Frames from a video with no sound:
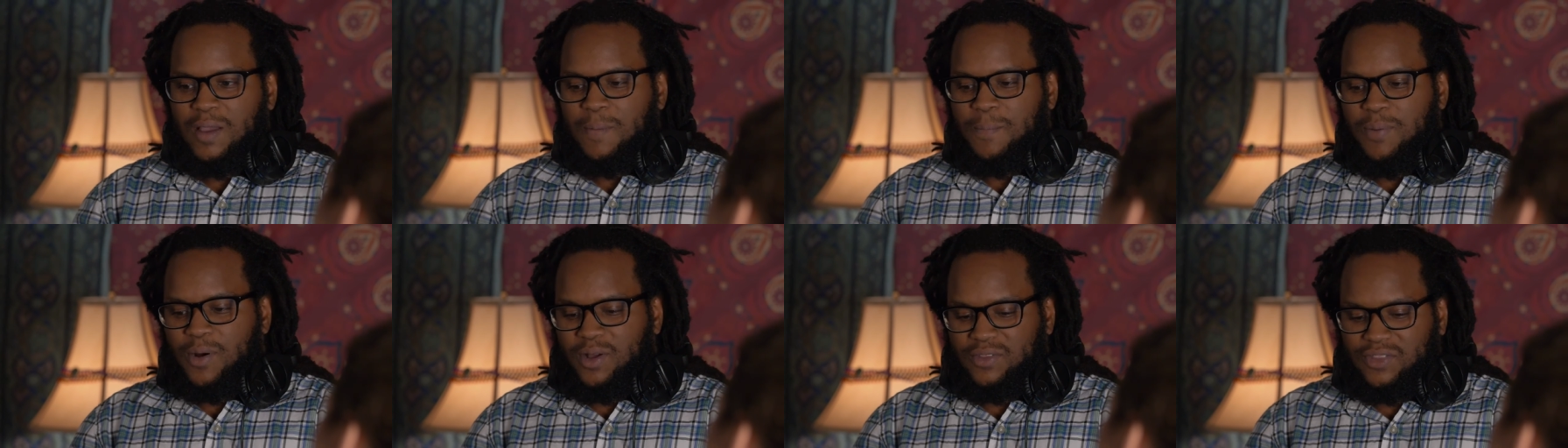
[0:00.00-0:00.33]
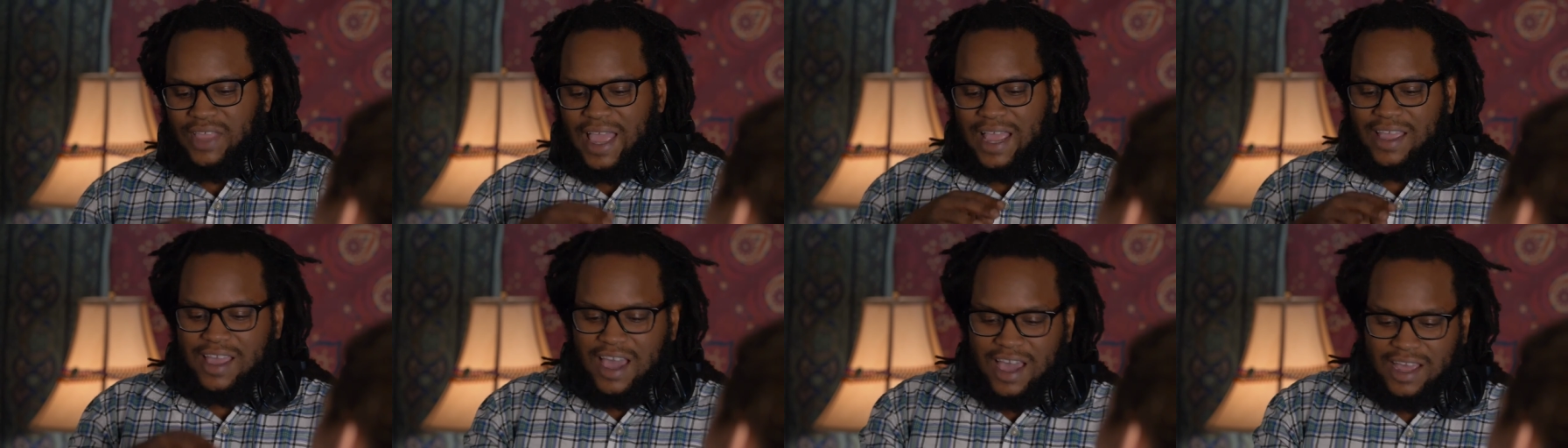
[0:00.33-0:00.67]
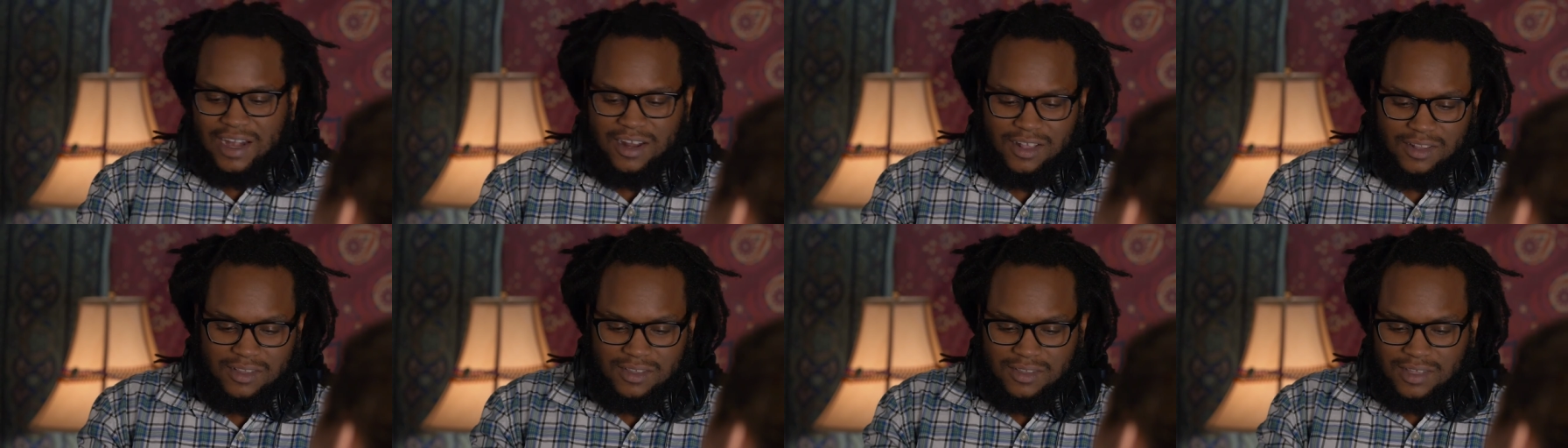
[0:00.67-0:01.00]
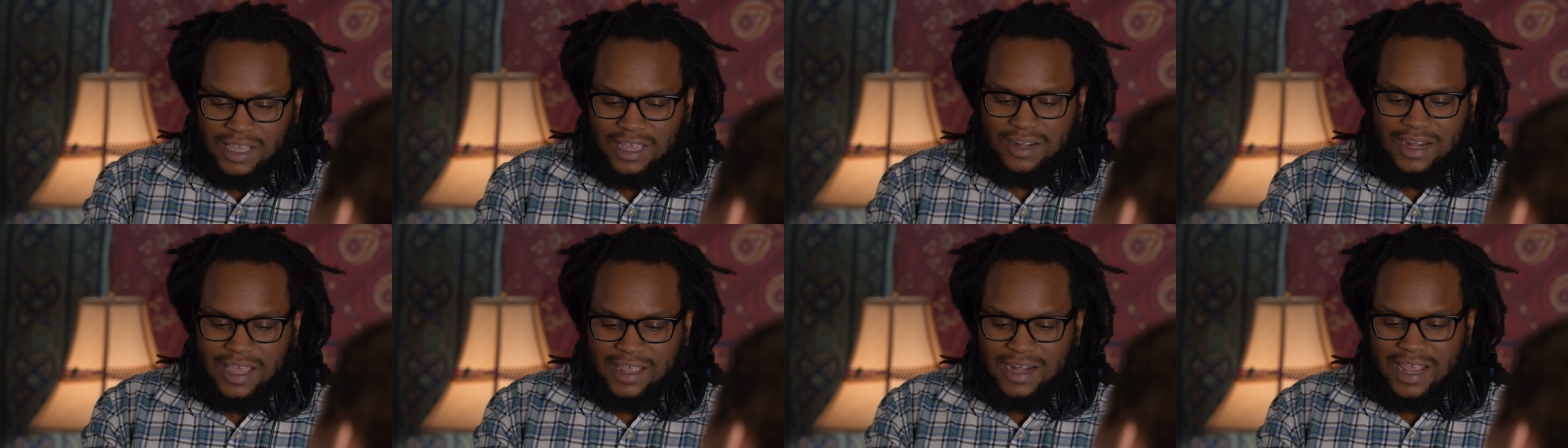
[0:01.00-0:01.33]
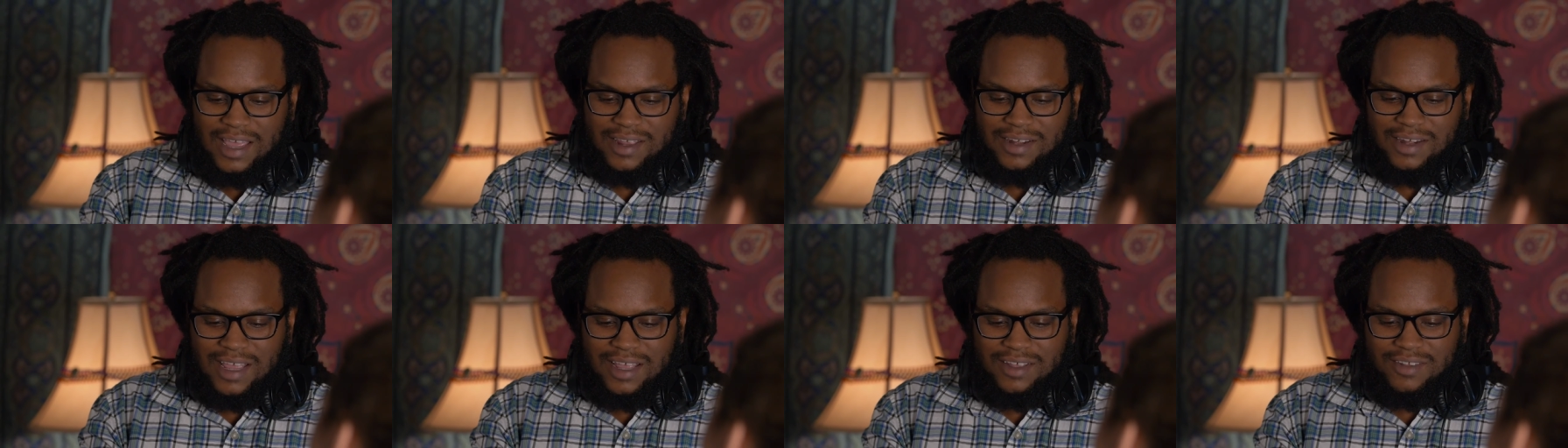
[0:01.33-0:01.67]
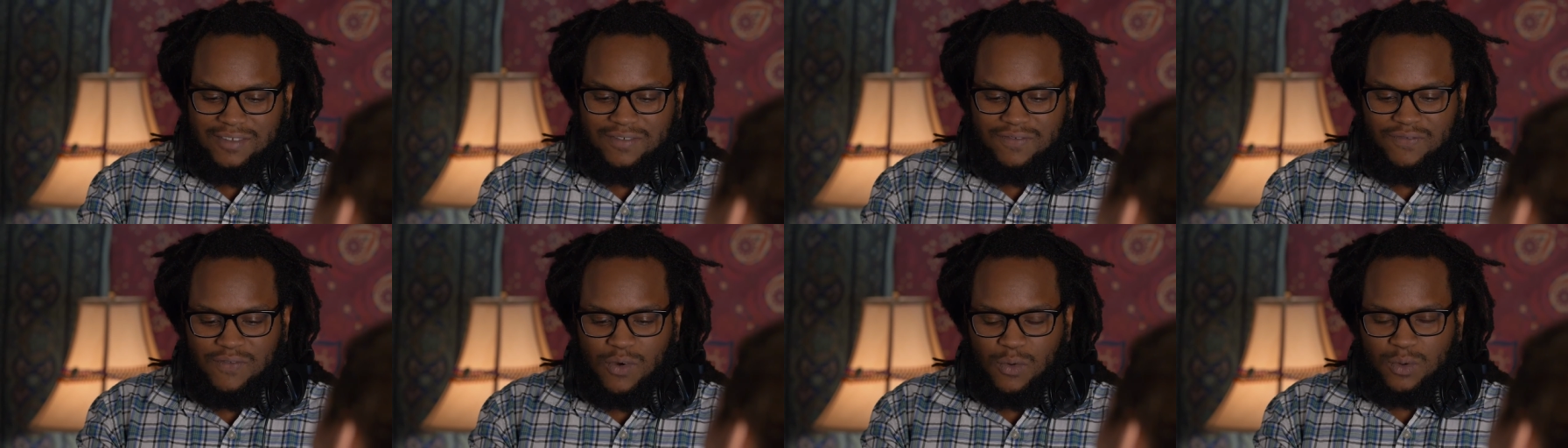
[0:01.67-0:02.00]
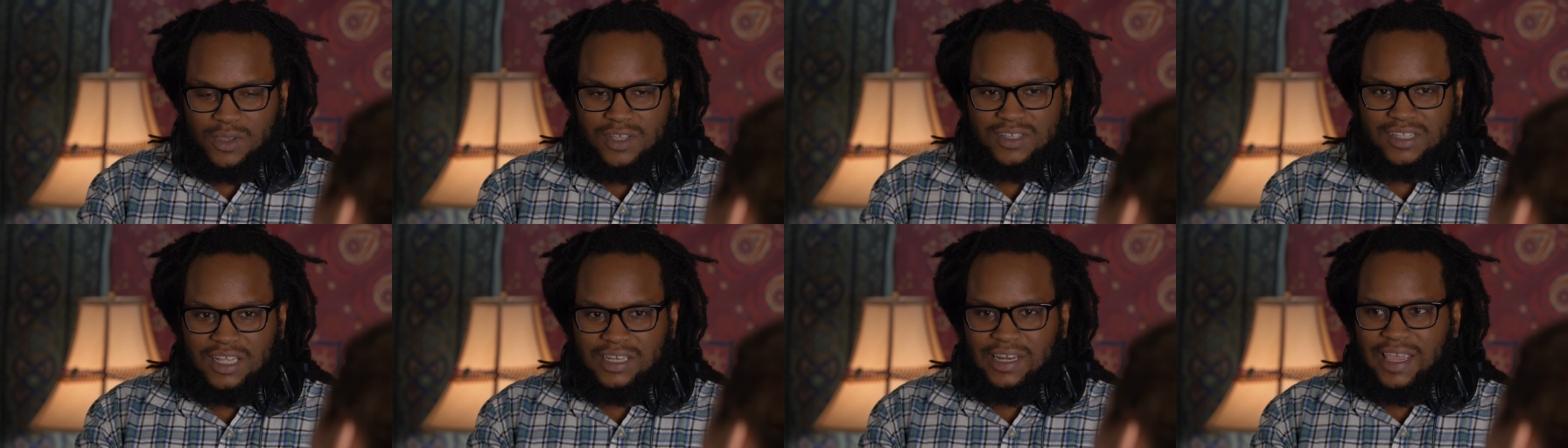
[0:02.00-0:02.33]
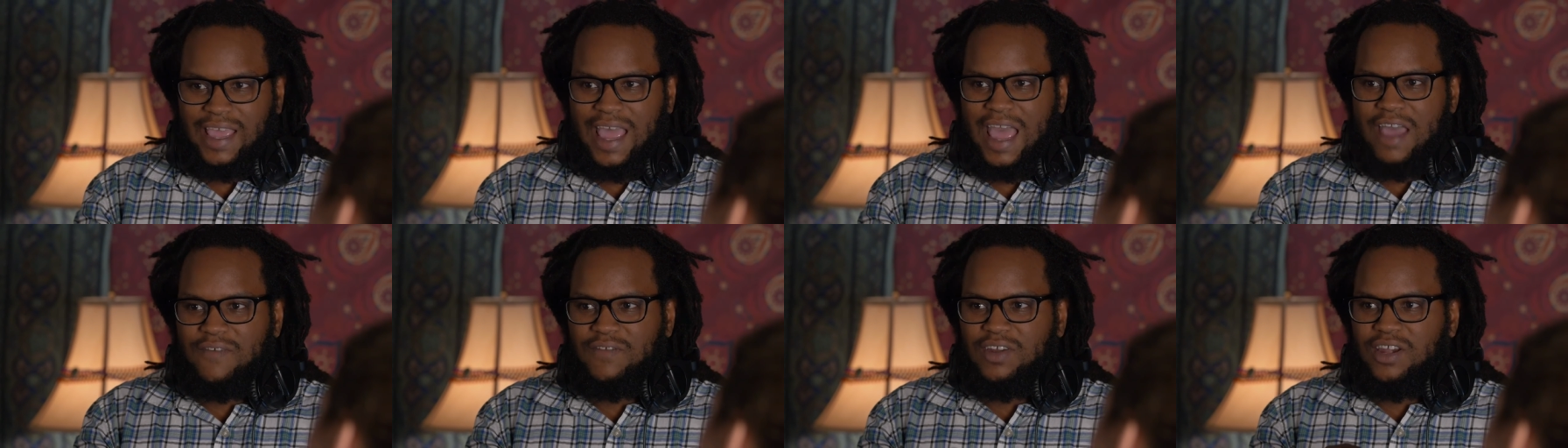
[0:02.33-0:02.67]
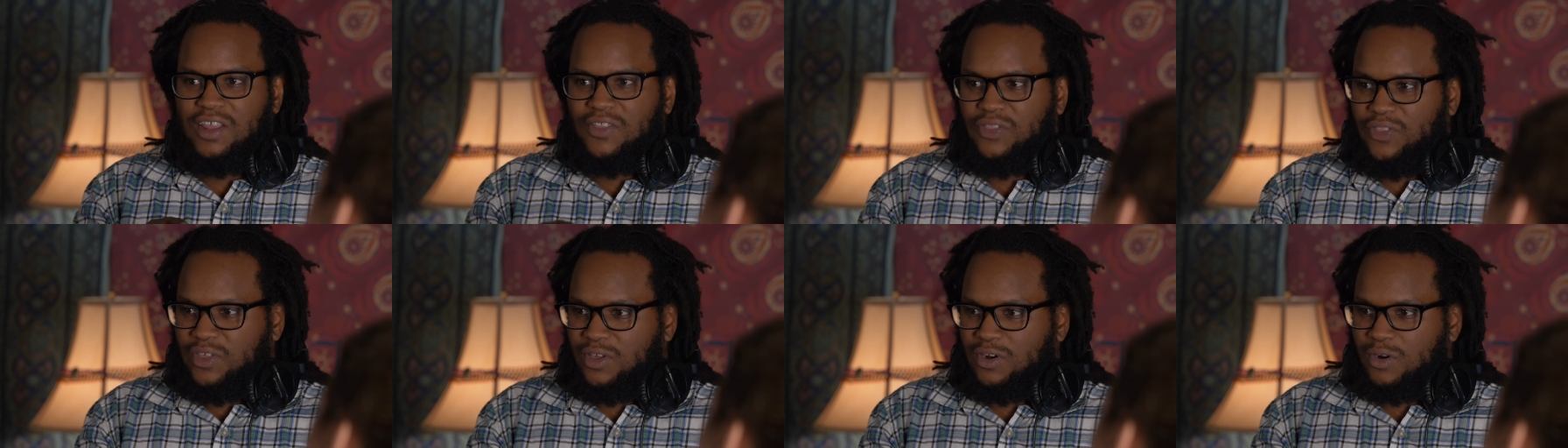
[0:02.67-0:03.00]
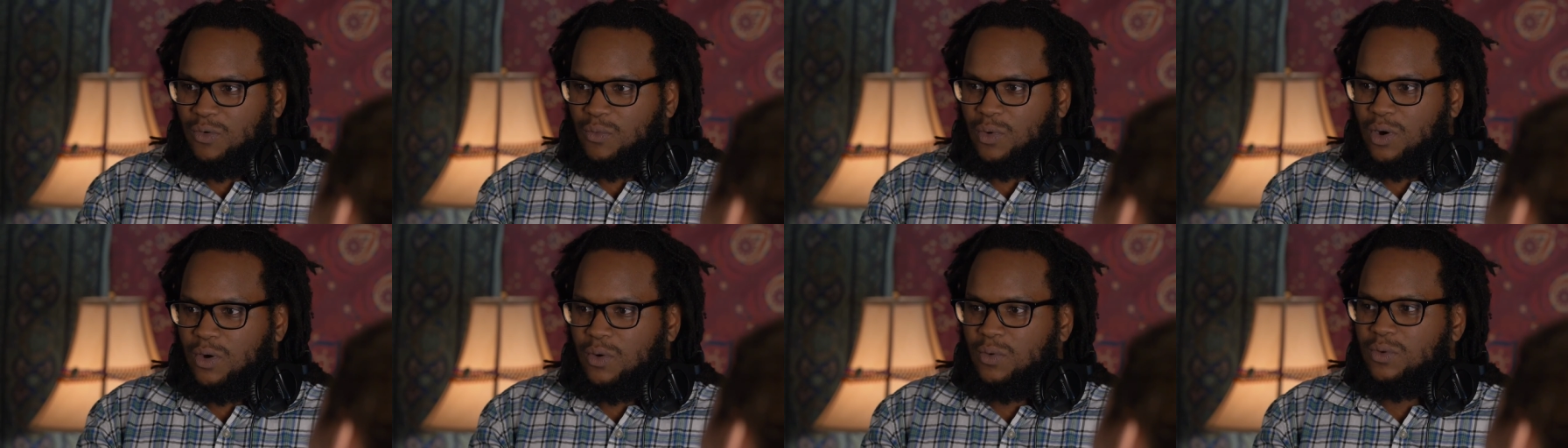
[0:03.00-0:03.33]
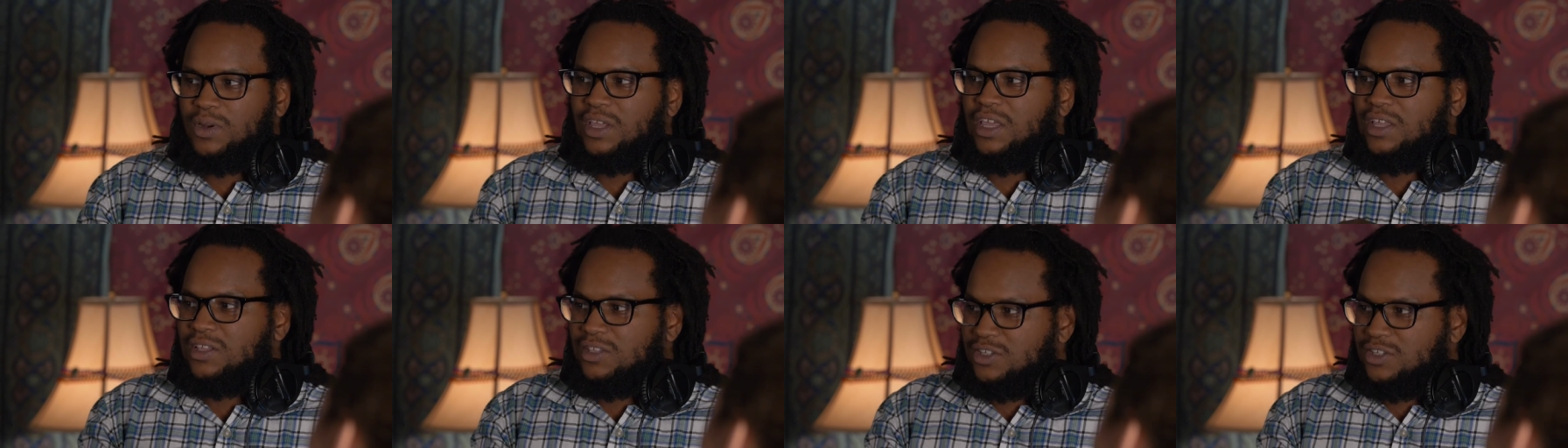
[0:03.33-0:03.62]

put that kind of that, that, that, that focus that they have in the theater world mm.